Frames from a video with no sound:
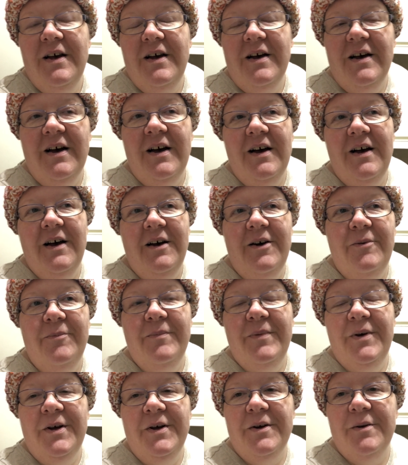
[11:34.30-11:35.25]

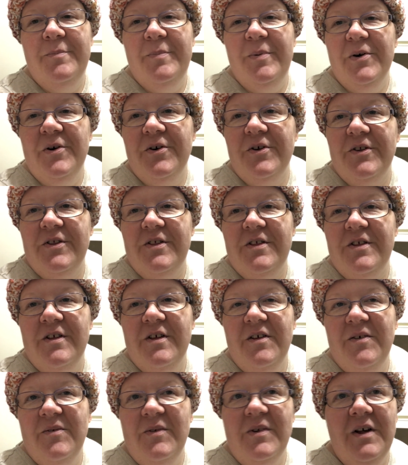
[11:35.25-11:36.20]
Um, but
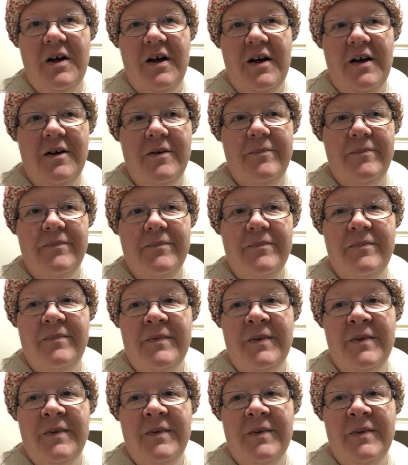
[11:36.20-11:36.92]
um,